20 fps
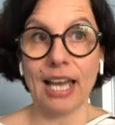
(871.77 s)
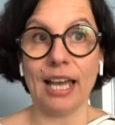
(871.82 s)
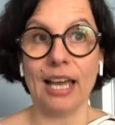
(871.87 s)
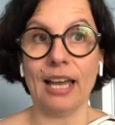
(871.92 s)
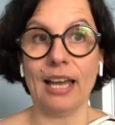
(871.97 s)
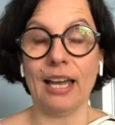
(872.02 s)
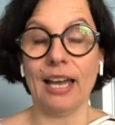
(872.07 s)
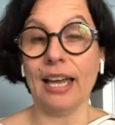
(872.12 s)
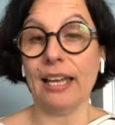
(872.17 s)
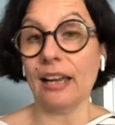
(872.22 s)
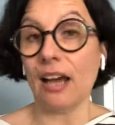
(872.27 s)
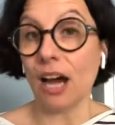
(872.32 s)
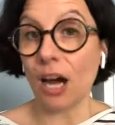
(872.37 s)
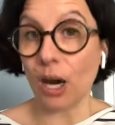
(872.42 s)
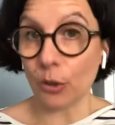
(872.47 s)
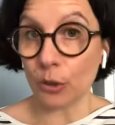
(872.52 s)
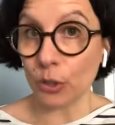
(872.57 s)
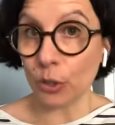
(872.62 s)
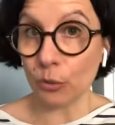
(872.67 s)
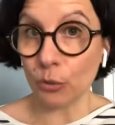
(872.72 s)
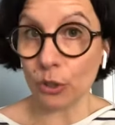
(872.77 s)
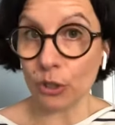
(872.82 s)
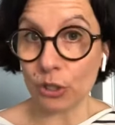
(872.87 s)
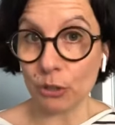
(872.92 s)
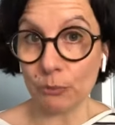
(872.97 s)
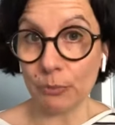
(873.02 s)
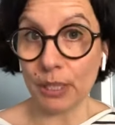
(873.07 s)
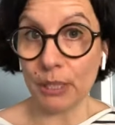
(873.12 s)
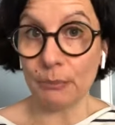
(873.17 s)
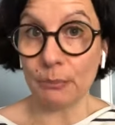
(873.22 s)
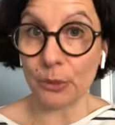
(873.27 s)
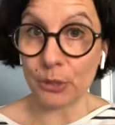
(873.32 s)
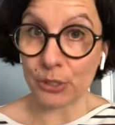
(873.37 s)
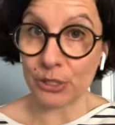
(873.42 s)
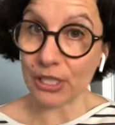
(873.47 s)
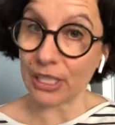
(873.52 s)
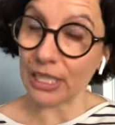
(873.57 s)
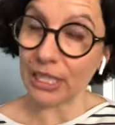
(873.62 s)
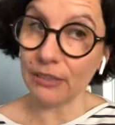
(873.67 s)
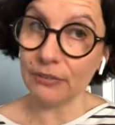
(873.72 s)
and how you want to be
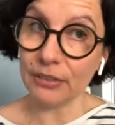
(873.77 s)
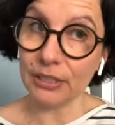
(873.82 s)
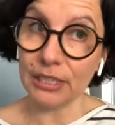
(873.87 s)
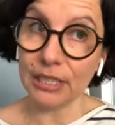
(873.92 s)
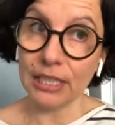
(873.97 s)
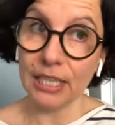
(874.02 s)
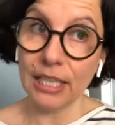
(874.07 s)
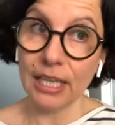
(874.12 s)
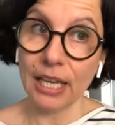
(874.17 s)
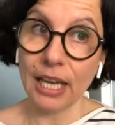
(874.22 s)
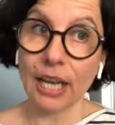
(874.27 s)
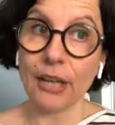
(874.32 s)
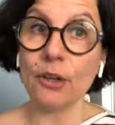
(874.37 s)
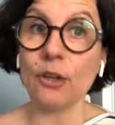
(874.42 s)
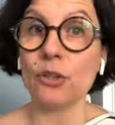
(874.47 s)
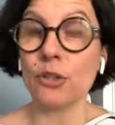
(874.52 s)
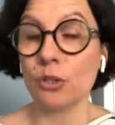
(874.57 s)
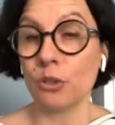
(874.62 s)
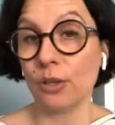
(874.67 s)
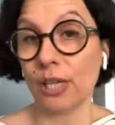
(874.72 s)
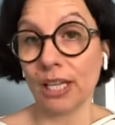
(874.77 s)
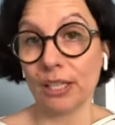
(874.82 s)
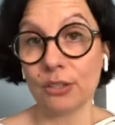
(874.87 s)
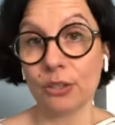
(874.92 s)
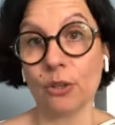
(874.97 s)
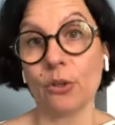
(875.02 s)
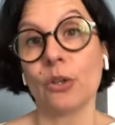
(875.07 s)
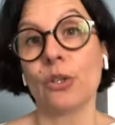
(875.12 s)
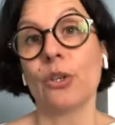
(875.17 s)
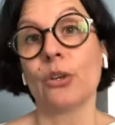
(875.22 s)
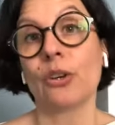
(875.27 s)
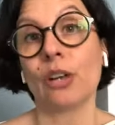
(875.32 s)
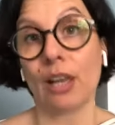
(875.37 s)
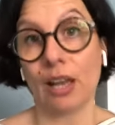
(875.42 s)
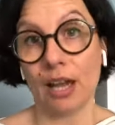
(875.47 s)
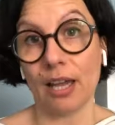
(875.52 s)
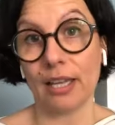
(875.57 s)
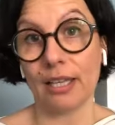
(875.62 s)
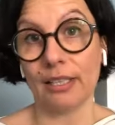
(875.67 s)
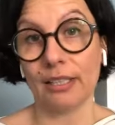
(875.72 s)
perceived, and also get to know your
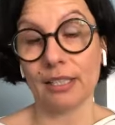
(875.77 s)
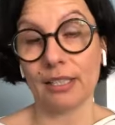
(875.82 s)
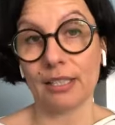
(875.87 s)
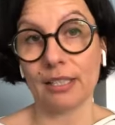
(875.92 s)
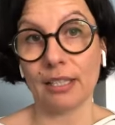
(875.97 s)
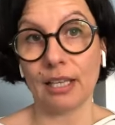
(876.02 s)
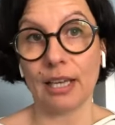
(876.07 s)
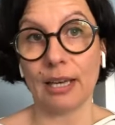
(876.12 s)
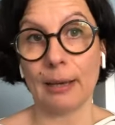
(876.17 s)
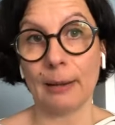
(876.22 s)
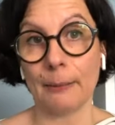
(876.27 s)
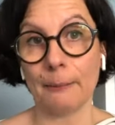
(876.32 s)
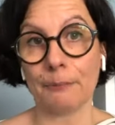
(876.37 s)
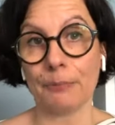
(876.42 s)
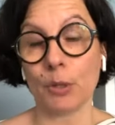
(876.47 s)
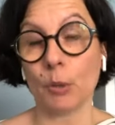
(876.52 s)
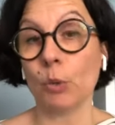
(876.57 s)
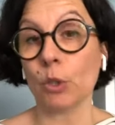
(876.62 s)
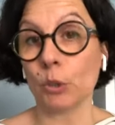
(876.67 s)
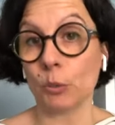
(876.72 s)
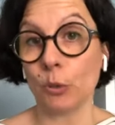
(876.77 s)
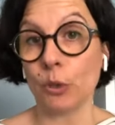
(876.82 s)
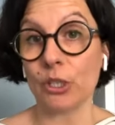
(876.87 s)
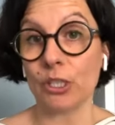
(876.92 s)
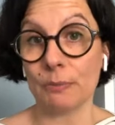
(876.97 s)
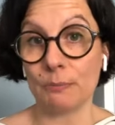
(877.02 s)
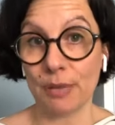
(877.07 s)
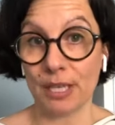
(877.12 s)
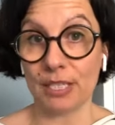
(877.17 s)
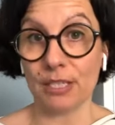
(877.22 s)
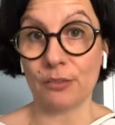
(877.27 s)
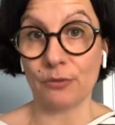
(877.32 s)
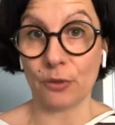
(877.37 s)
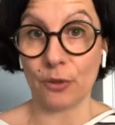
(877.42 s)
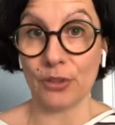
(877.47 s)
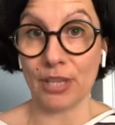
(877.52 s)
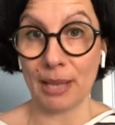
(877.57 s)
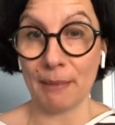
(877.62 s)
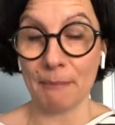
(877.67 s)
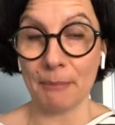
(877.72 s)
clients, what works best for
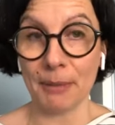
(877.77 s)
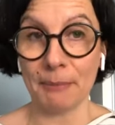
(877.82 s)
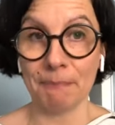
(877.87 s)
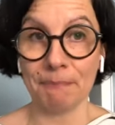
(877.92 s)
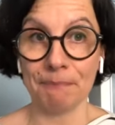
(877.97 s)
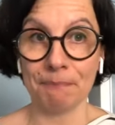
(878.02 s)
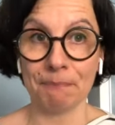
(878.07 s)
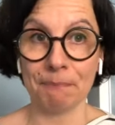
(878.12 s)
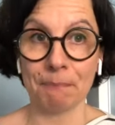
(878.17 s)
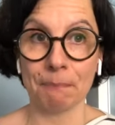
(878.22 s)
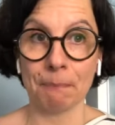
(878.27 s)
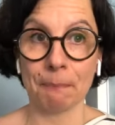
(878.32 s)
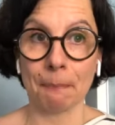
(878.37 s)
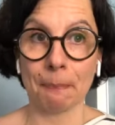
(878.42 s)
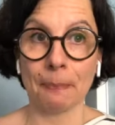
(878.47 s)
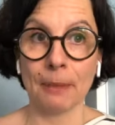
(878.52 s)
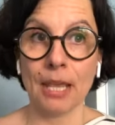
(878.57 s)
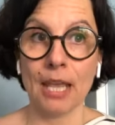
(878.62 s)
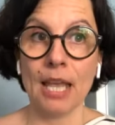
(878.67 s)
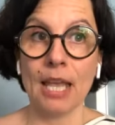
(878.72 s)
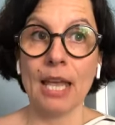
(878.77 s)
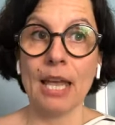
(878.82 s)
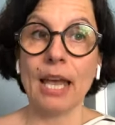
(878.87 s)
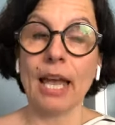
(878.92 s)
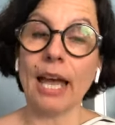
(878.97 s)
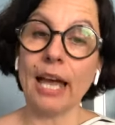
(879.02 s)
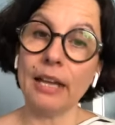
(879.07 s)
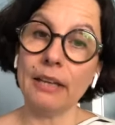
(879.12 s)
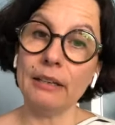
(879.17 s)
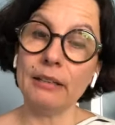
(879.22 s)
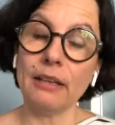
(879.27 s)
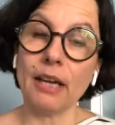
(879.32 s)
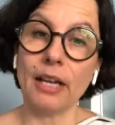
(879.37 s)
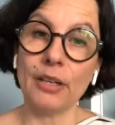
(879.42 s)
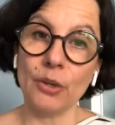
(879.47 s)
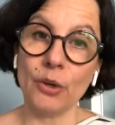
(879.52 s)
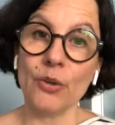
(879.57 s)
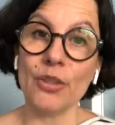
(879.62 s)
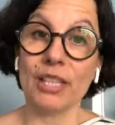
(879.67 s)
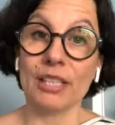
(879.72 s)
them. And I
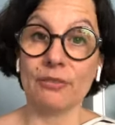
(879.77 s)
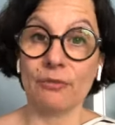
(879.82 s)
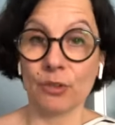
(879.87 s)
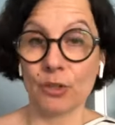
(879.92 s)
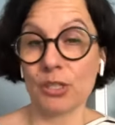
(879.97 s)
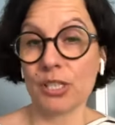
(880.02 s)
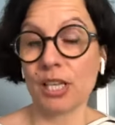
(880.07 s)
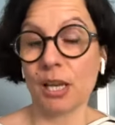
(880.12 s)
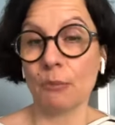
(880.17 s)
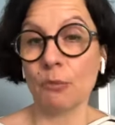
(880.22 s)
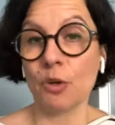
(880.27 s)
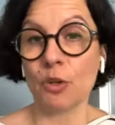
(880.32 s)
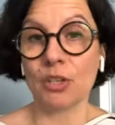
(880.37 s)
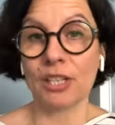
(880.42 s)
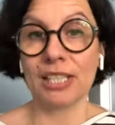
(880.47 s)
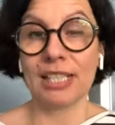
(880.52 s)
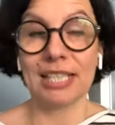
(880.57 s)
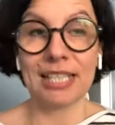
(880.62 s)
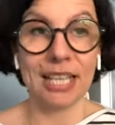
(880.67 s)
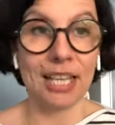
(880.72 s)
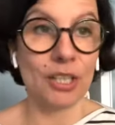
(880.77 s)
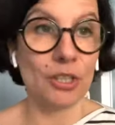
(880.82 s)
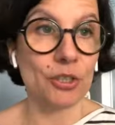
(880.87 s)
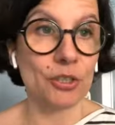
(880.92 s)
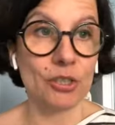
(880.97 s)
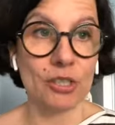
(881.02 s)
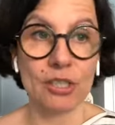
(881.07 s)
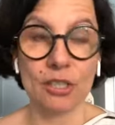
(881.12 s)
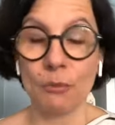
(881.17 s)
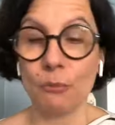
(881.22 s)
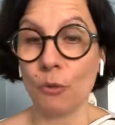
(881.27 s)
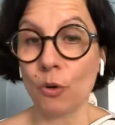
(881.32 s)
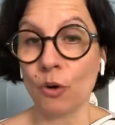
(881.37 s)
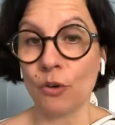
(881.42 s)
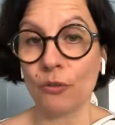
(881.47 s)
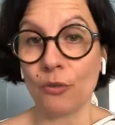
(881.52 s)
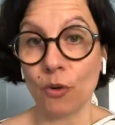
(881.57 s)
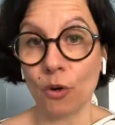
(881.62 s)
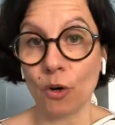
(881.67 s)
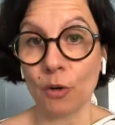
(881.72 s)
know that for some organizations, a more
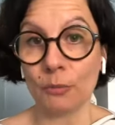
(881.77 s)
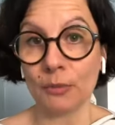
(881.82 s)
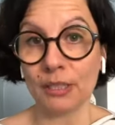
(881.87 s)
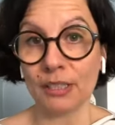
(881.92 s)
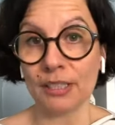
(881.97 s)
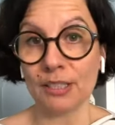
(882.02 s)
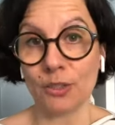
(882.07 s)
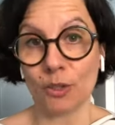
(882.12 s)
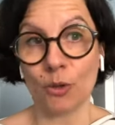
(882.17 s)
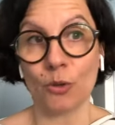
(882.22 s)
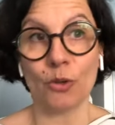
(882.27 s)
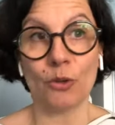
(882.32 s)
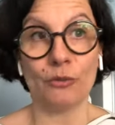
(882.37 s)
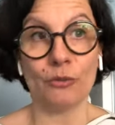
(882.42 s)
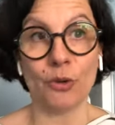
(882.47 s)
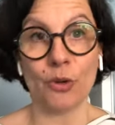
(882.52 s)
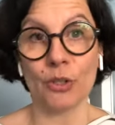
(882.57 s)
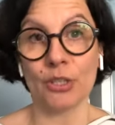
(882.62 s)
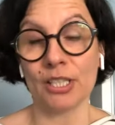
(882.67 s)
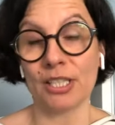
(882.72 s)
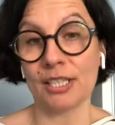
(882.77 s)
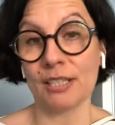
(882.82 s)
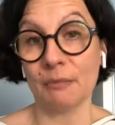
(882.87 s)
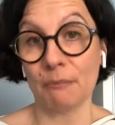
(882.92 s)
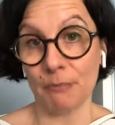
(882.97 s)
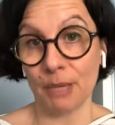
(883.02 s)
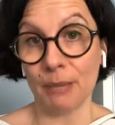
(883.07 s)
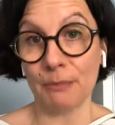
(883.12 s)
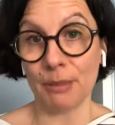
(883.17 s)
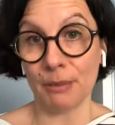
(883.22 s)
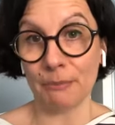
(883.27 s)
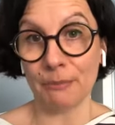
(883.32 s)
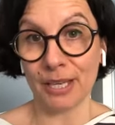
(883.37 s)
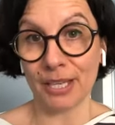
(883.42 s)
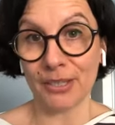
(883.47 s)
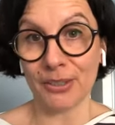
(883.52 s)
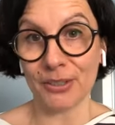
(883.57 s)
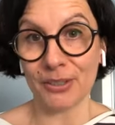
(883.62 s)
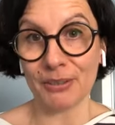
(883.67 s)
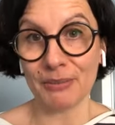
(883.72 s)
formal tone of voice may be
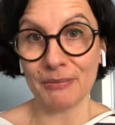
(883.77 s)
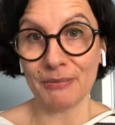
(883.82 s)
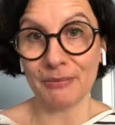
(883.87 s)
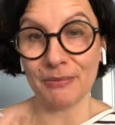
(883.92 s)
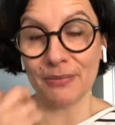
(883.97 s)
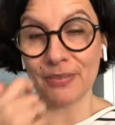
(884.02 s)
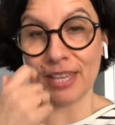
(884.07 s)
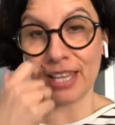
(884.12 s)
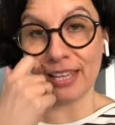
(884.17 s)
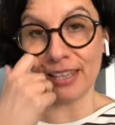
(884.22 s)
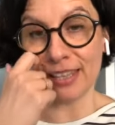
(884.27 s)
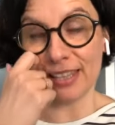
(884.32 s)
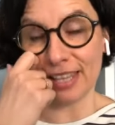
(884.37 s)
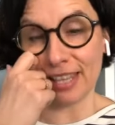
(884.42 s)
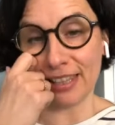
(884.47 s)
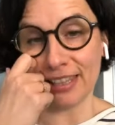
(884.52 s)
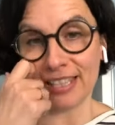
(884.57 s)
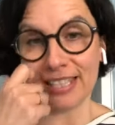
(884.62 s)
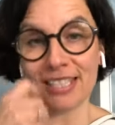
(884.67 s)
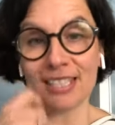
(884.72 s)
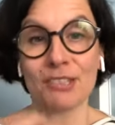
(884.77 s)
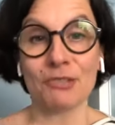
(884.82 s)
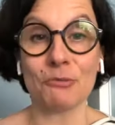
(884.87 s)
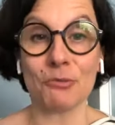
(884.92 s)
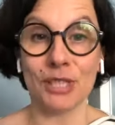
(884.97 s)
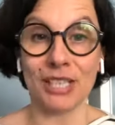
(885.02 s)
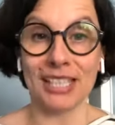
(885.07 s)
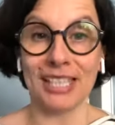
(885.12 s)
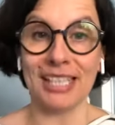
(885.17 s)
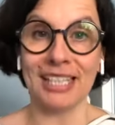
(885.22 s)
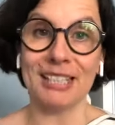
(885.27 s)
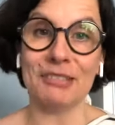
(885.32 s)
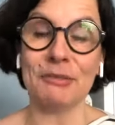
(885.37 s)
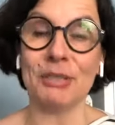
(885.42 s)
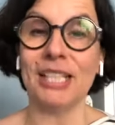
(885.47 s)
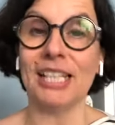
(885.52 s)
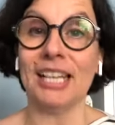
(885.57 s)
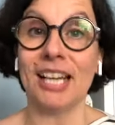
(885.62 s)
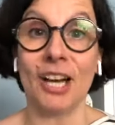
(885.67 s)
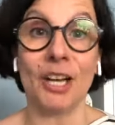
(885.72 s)
better than this
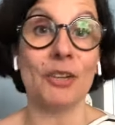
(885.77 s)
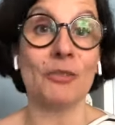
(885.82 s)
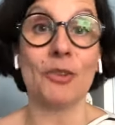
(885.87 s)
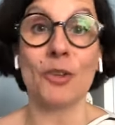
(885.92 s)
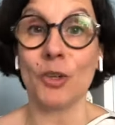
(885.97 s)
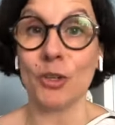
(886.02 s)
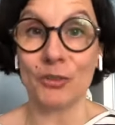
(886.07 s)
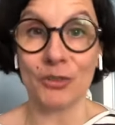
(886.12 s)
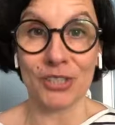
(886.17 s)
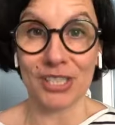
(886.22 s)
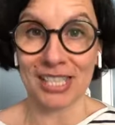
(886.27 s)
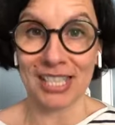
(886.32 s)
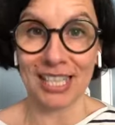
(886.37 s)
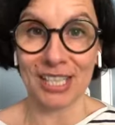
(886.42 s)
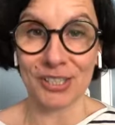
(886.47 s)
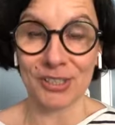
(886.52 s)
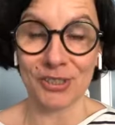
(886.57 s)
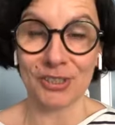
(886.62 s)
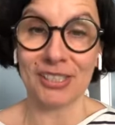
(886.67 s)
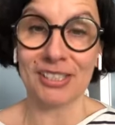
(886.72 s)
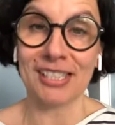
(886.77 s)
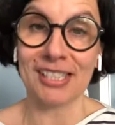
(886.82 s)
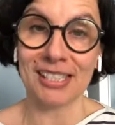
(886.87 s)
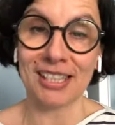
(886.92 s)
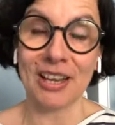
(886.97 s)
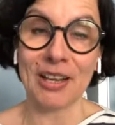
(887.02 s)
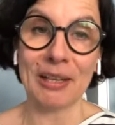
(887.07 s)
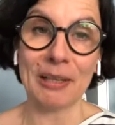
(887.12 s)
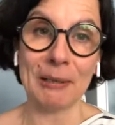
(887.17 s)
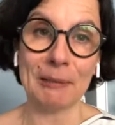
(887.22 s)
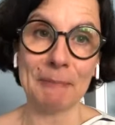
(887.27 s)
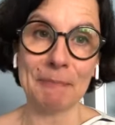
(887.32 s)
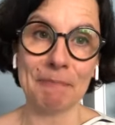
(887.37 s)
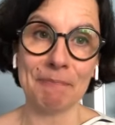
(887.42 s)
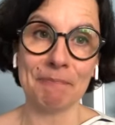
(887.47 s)
really kind of conversational style.